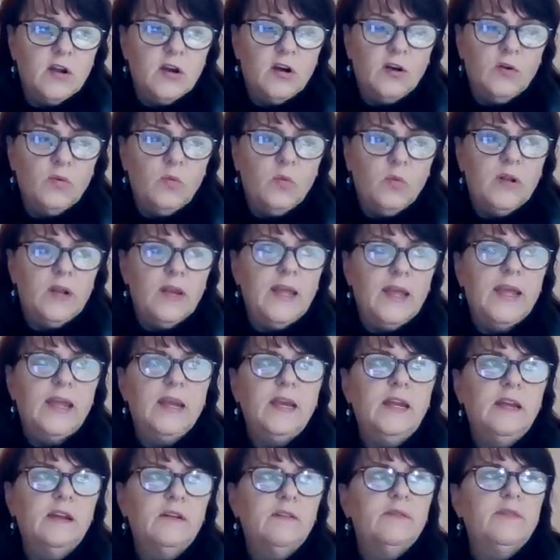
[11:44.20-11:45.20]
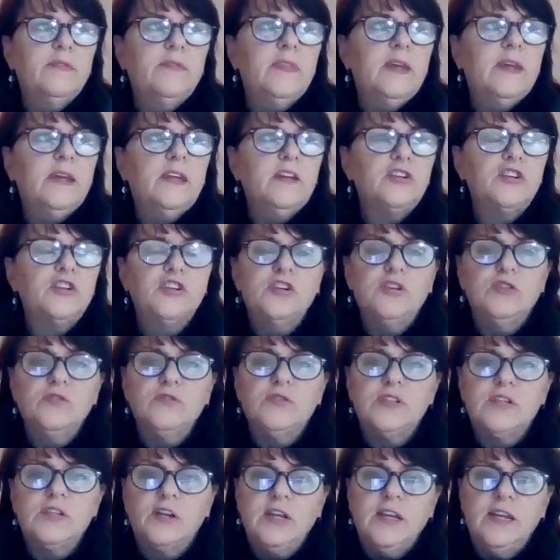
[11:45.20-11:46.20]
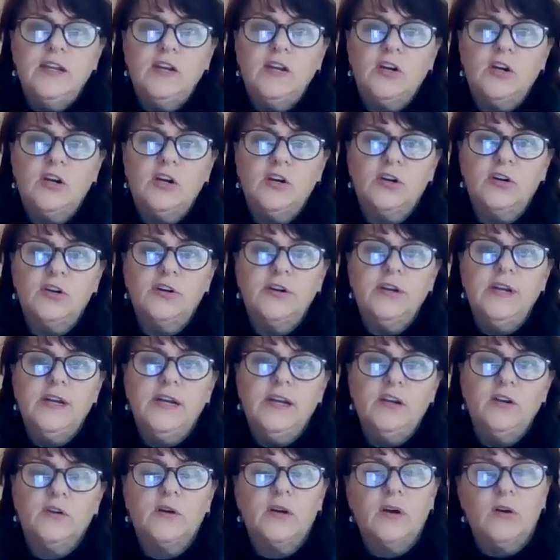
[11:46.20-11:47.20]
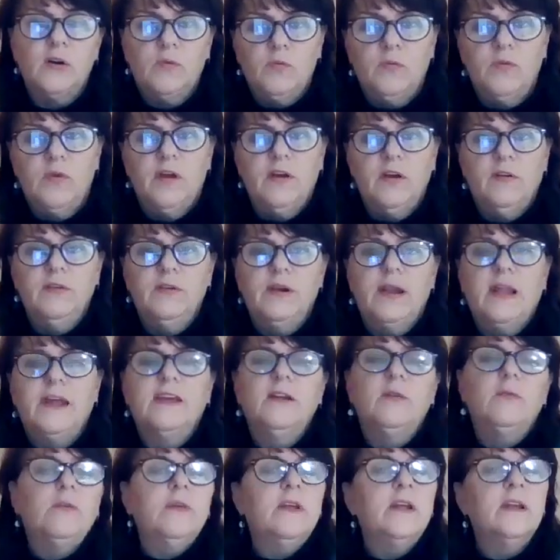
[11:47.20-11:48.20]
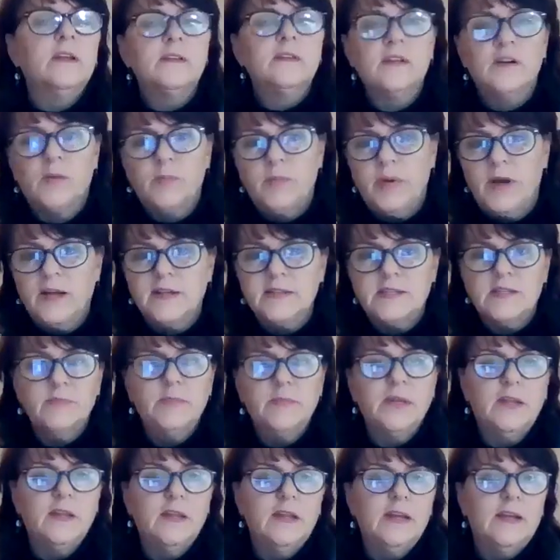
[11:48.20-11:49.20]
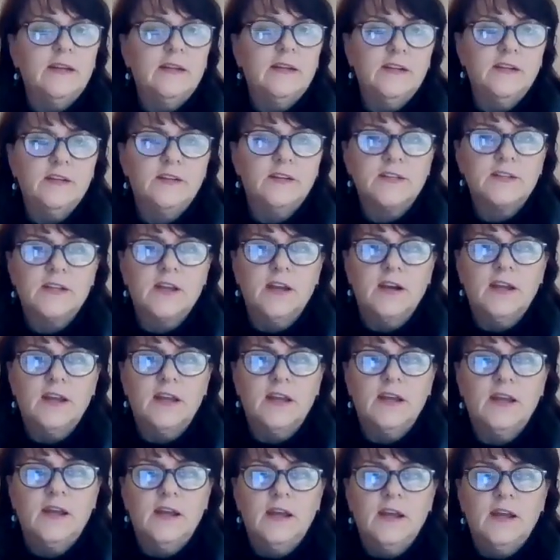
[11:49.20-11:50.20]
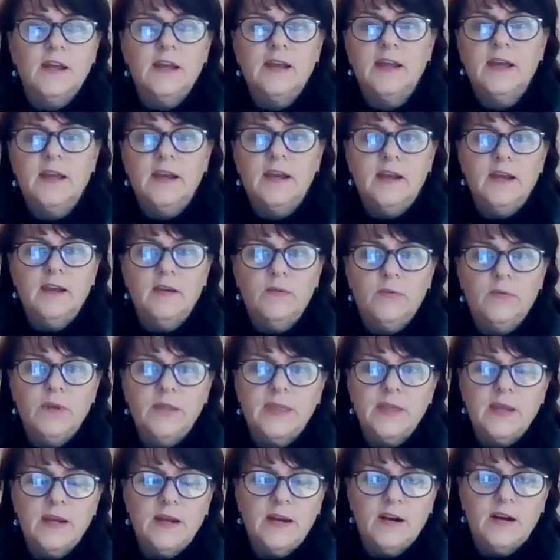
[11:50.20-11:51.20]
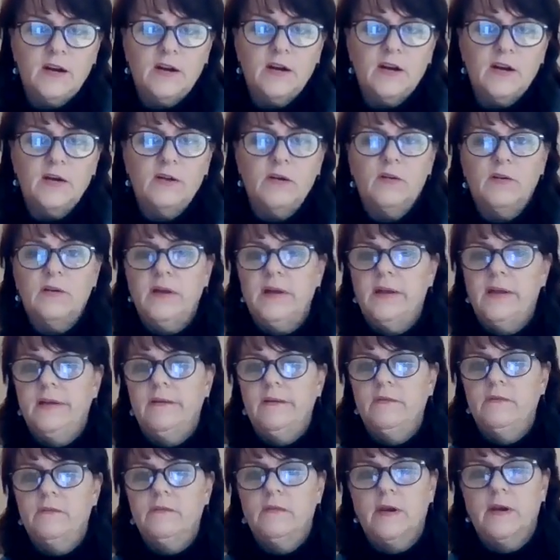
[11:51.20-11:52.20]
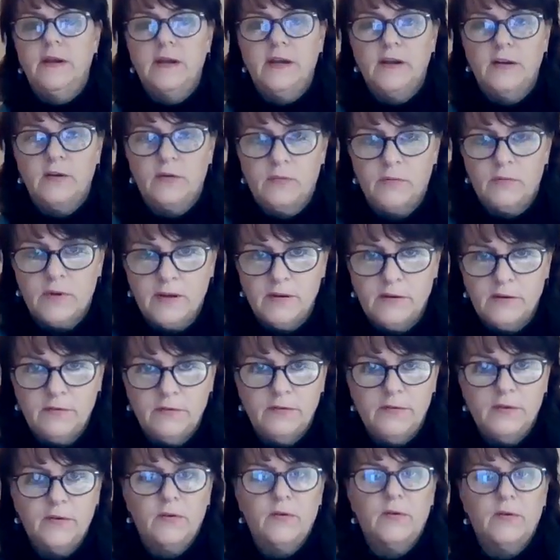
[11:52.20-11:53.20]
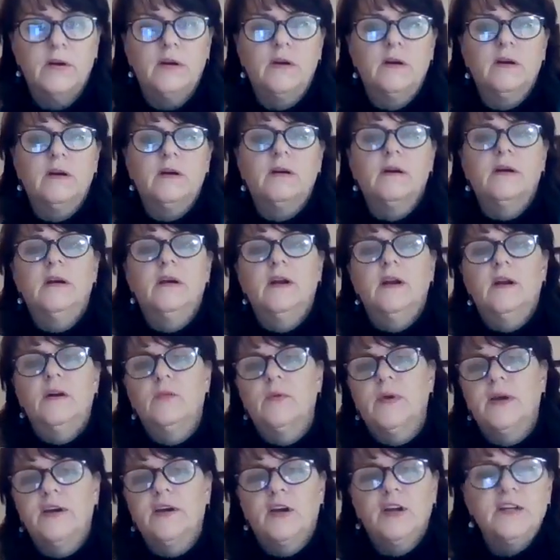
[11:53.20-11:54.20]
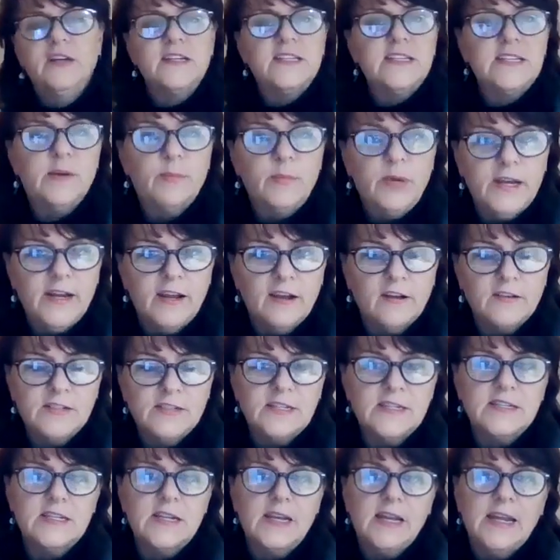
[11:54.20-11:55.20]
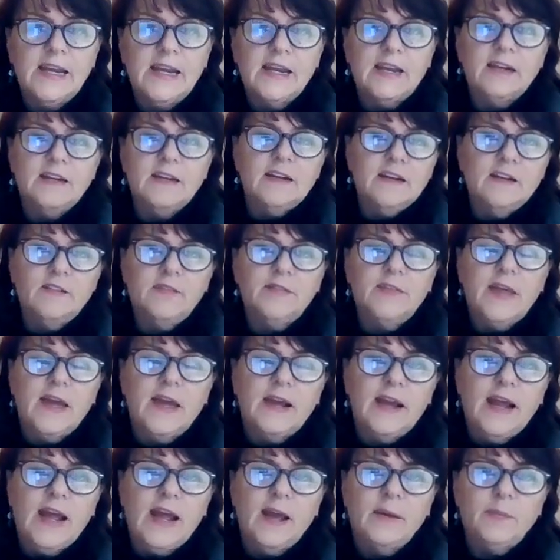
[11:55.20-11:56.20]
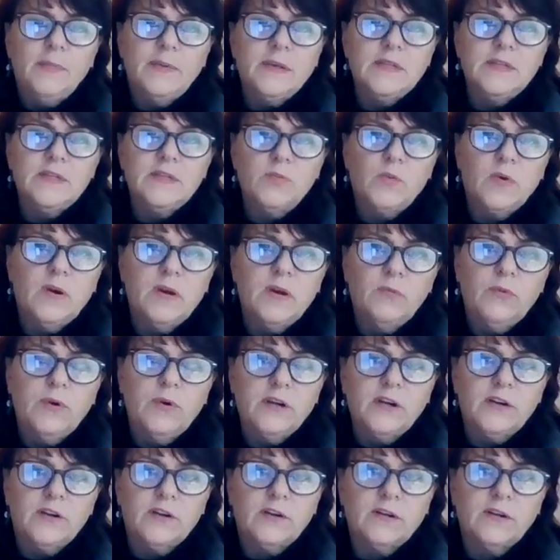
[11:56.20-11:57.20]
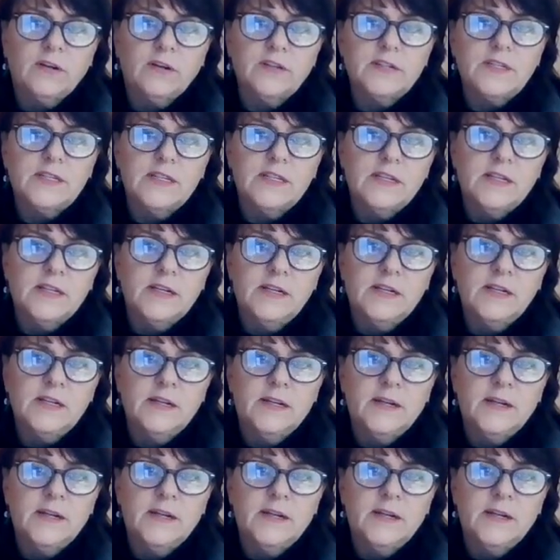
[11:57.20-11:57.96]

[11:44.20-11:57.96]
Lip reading: will any of the shoots occur near a road? Like, is there a possibility a deer is going to get hit with an arrow and run in a road, or run onto somebody else's land? And if that happens, what occurs?